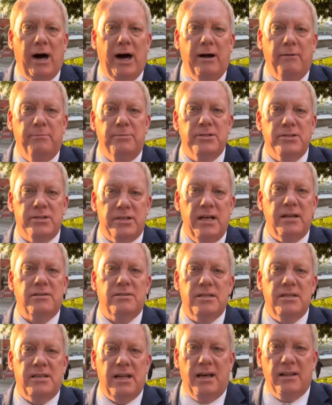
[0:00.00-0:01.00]
I'm sick
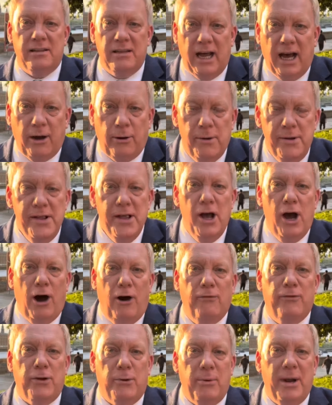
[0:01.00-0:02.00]
to death now
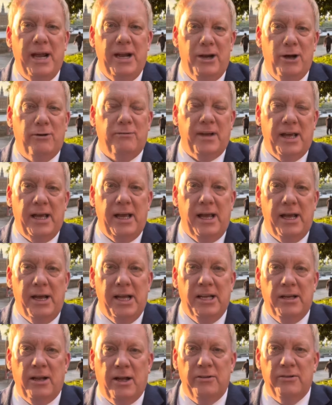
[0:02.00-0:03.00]
of the rain over here
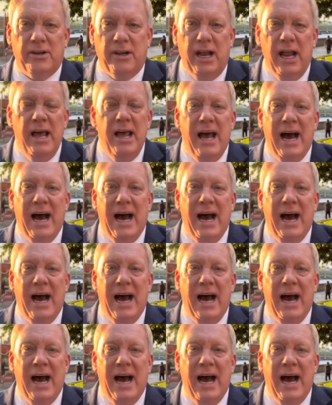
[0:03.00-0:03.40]
in London.